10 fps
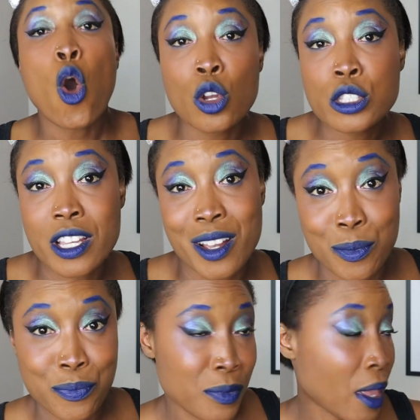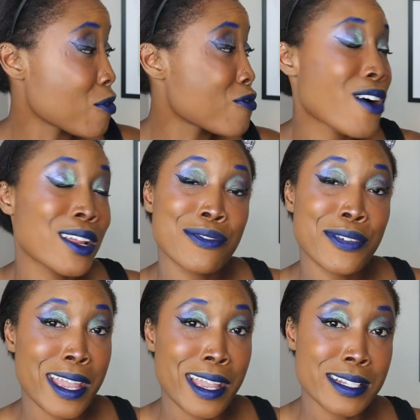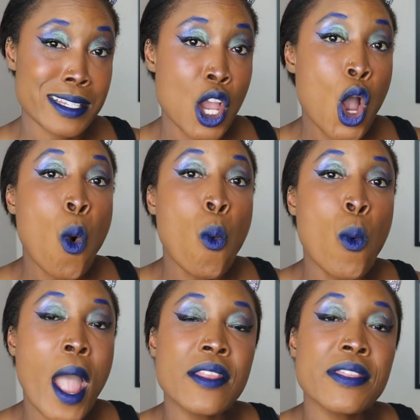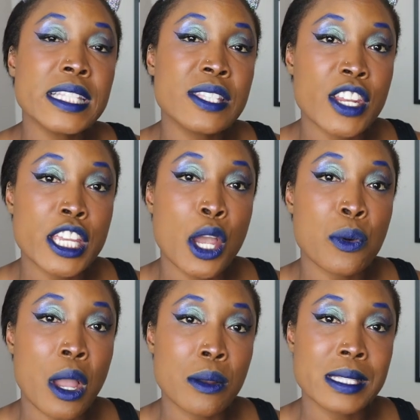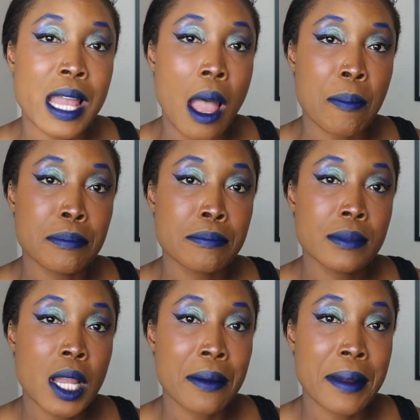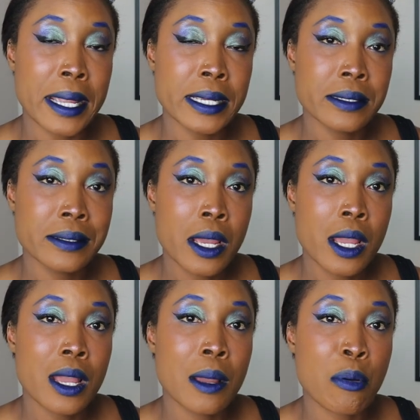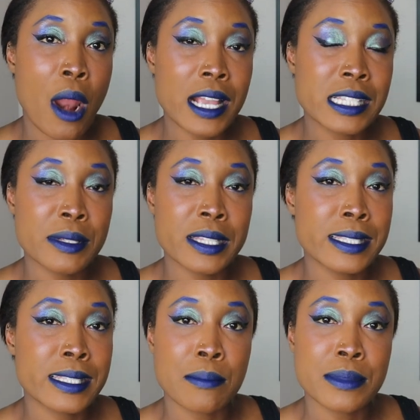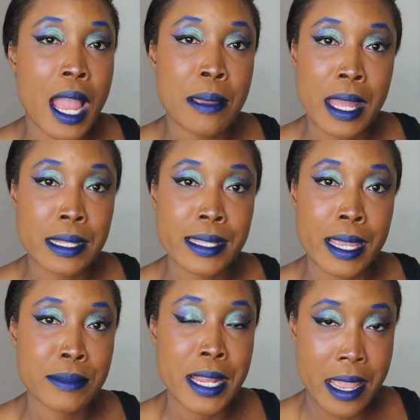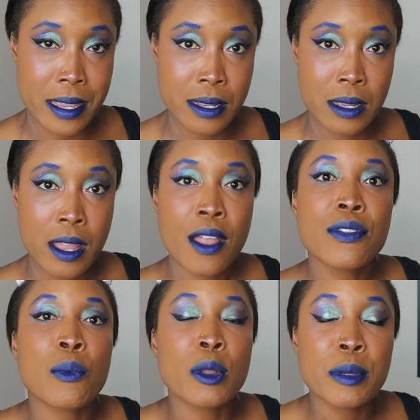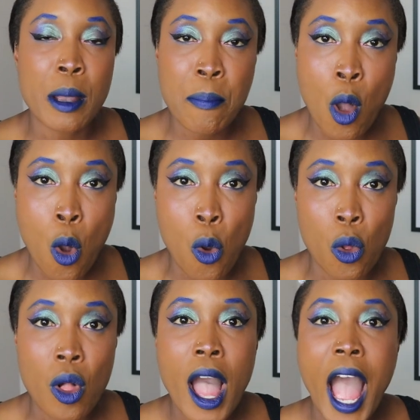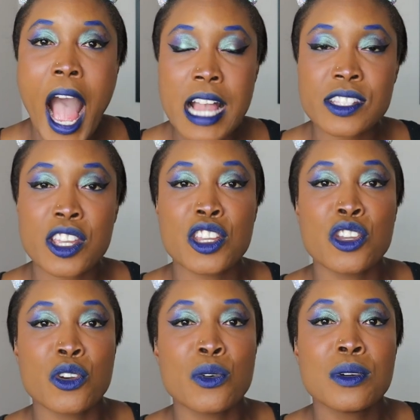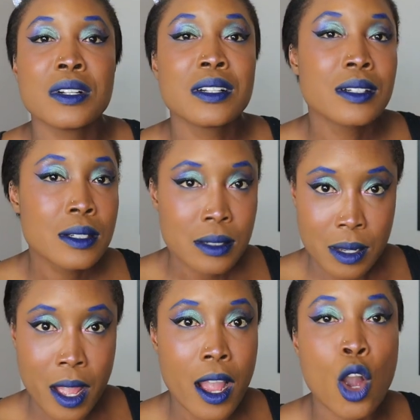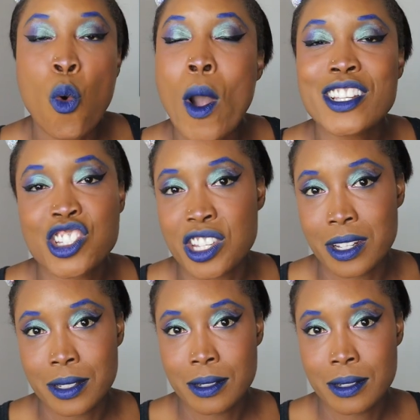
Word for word: Also, fun fact, when this video goes up, all right, approximately sometime that same day, there will be a poll asking you a question